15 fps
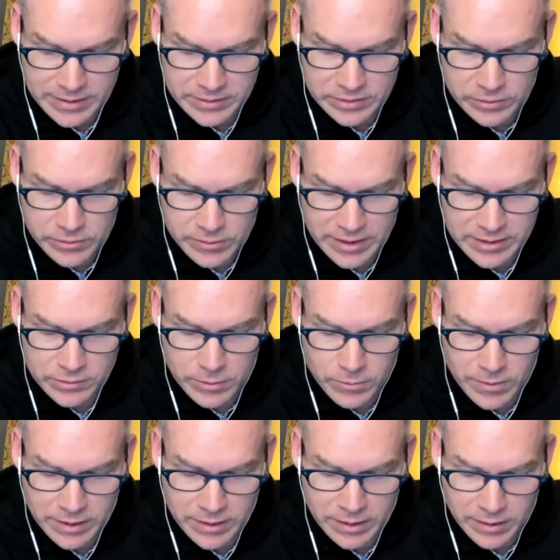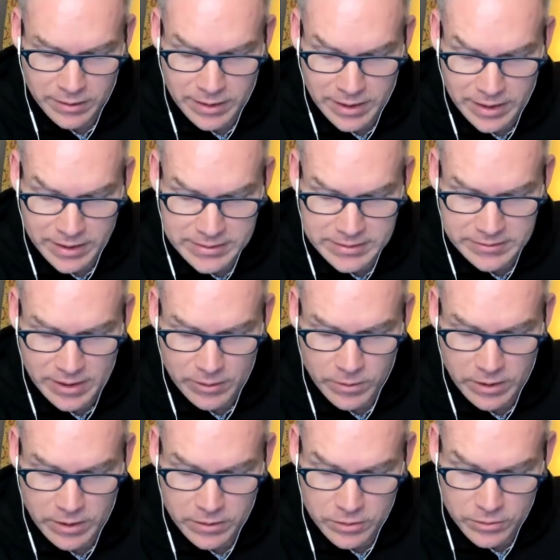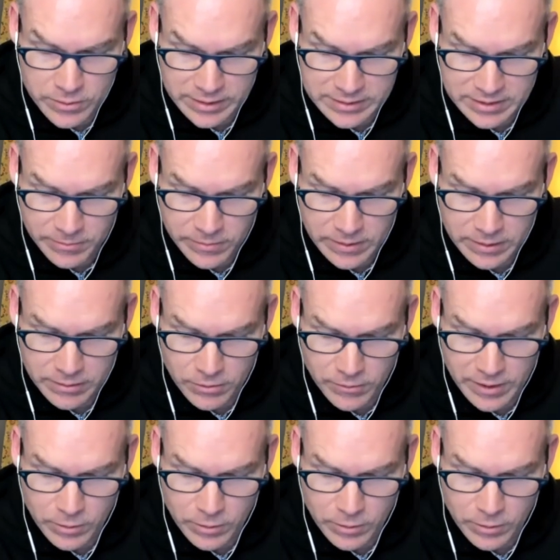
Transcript: As soon as we recognize that we are doing something or